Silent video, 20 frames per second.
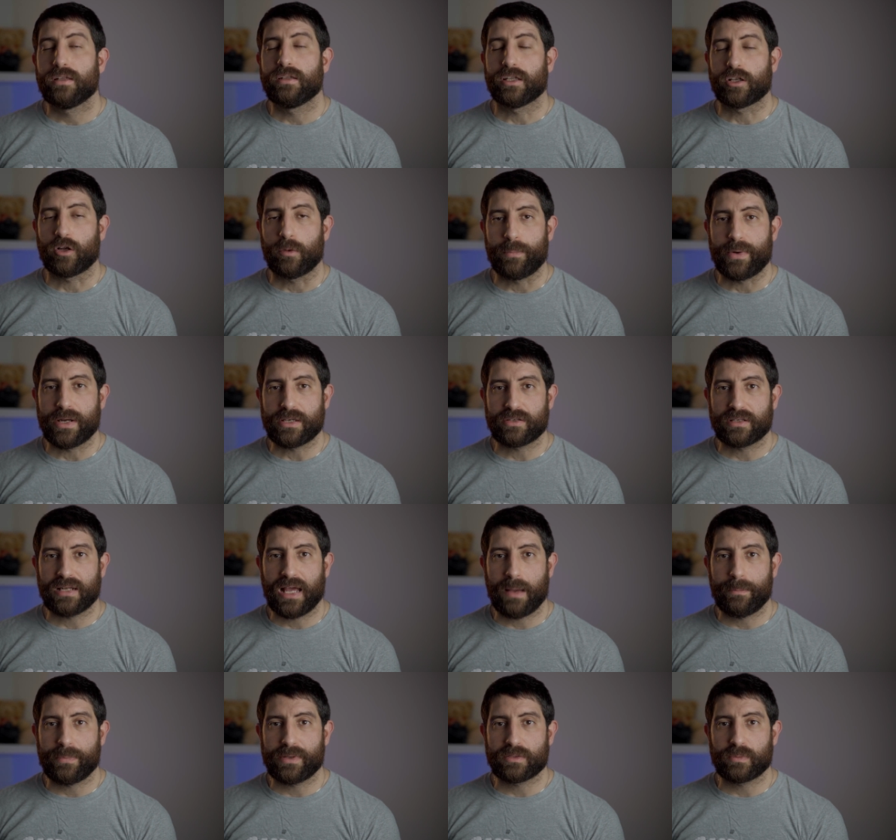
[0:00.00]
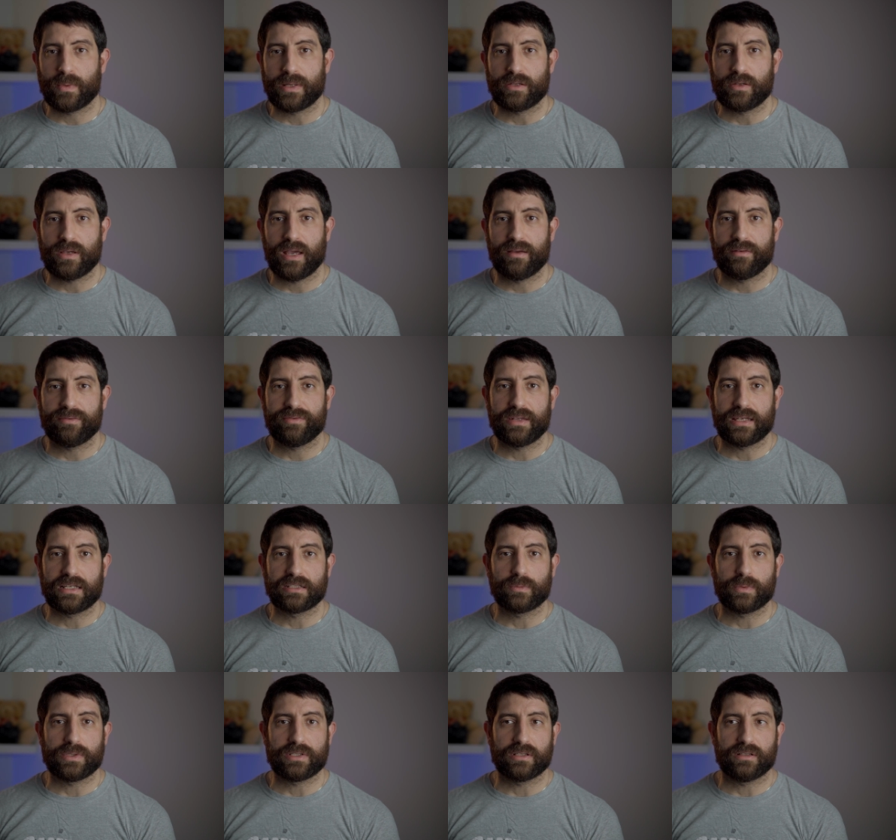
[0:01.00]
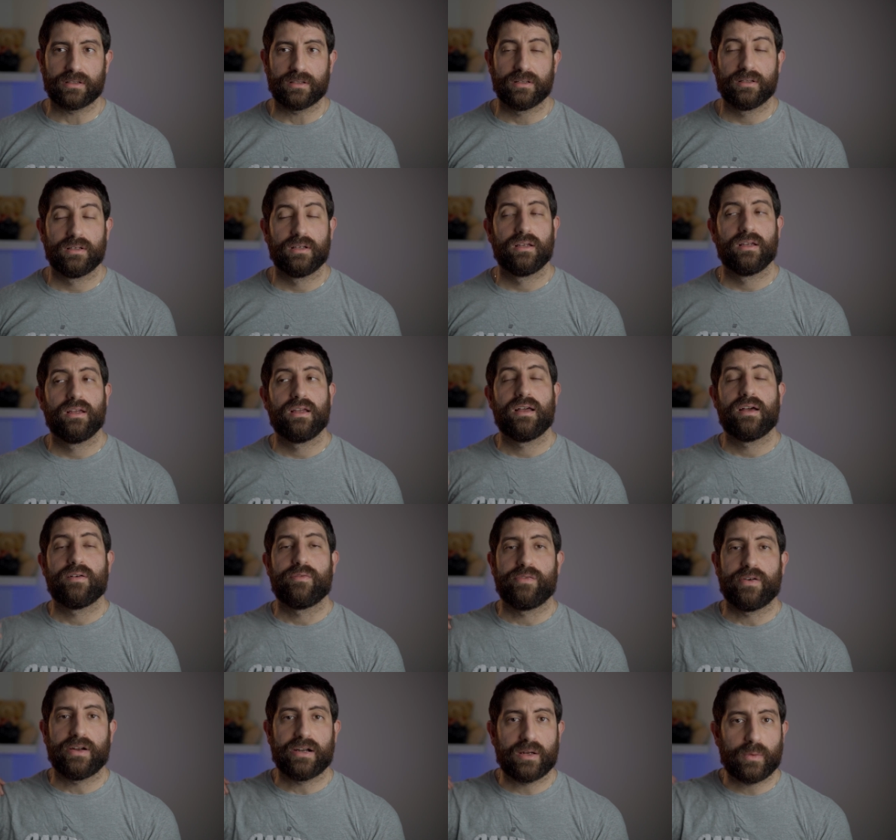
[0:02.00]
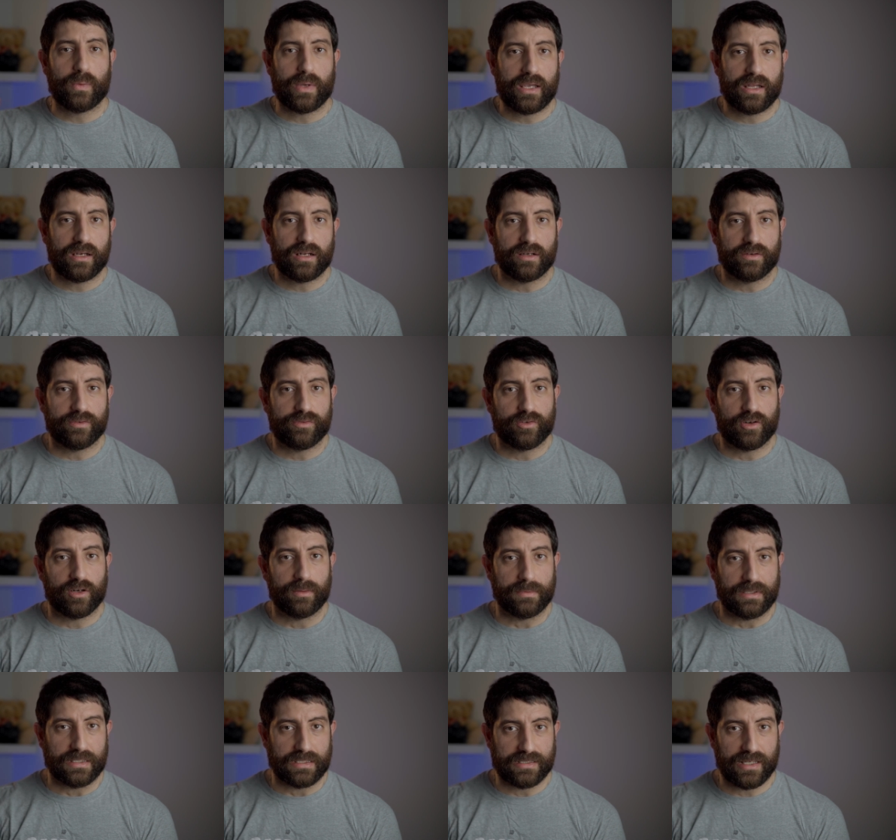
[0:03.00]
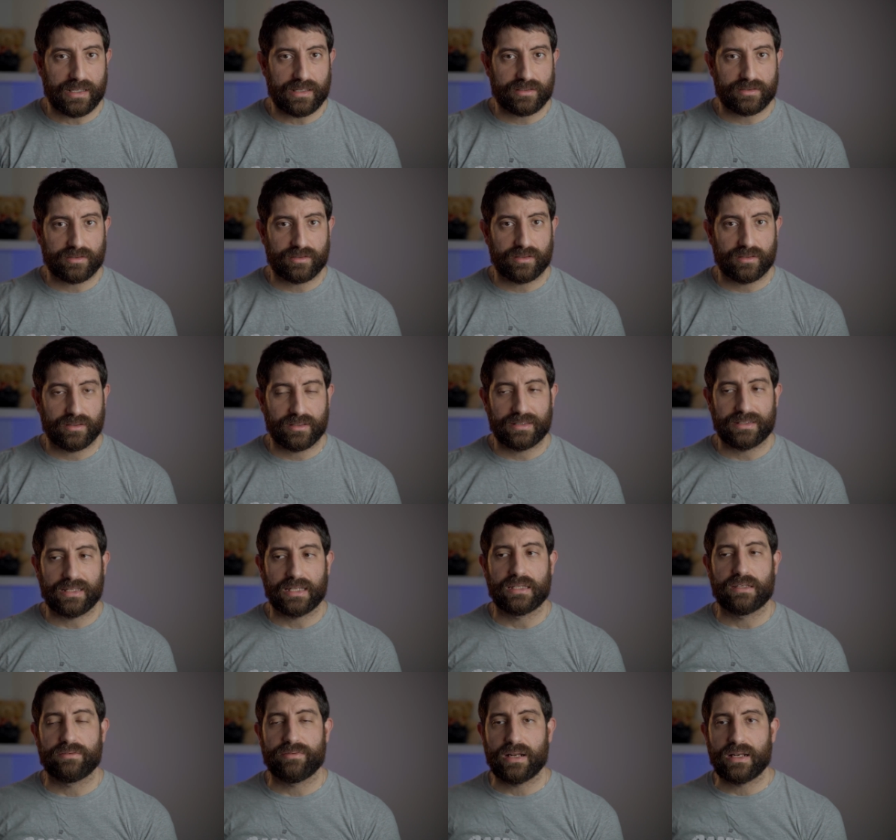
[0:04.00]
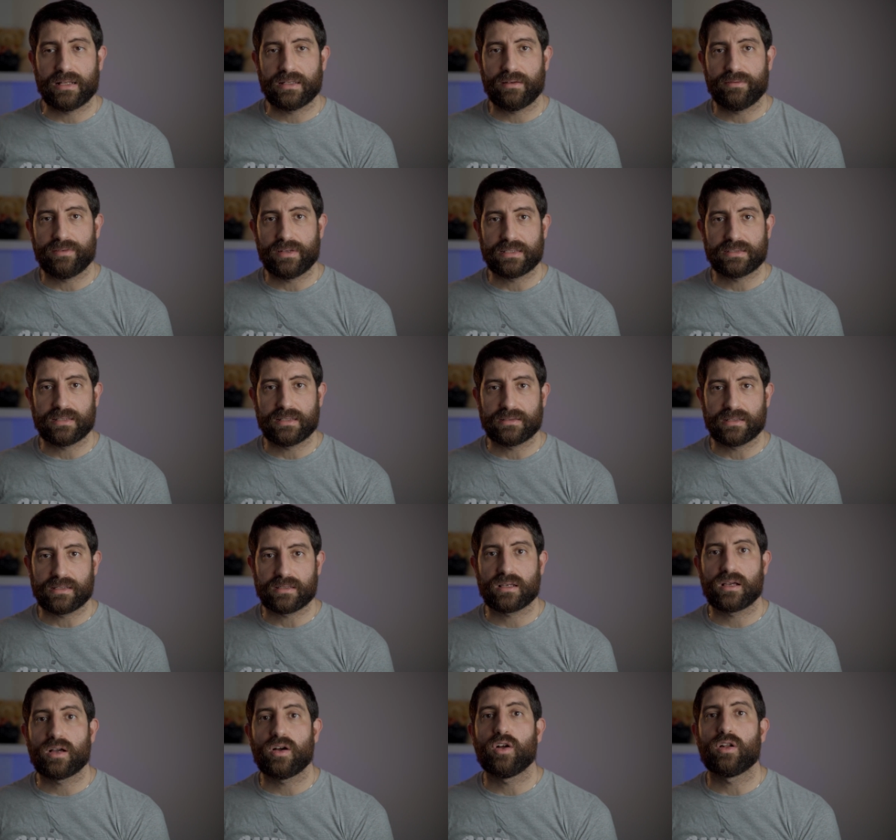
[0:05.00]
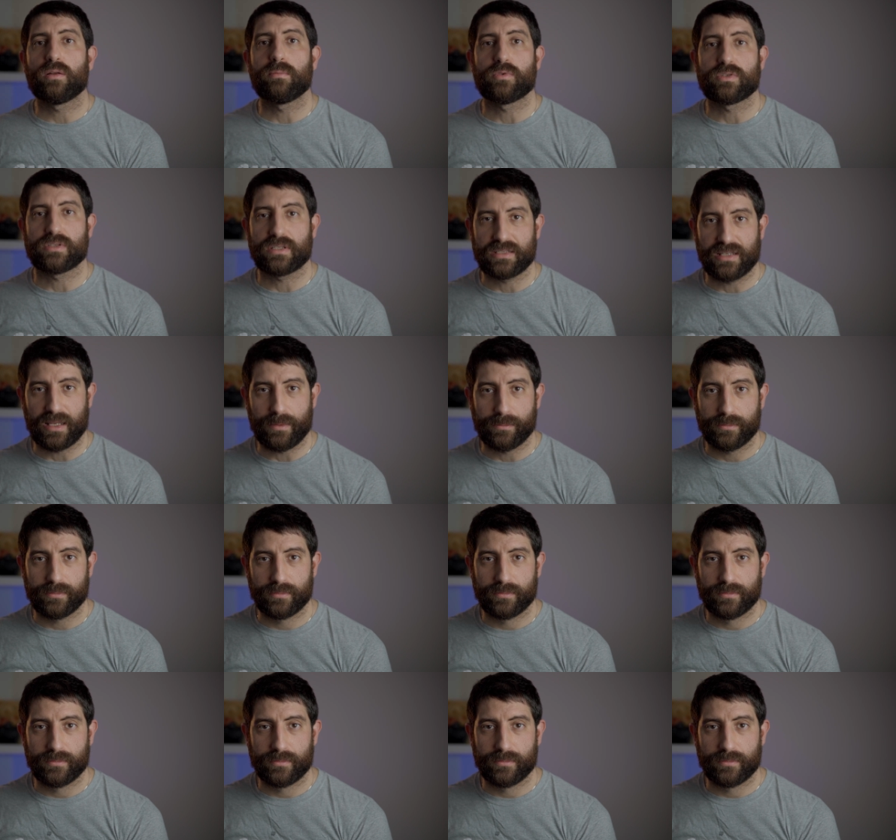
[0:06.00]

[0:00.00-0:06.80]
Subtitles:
The compression happens when you have things which are far away enough from the sensor that the relative distance is almost the same.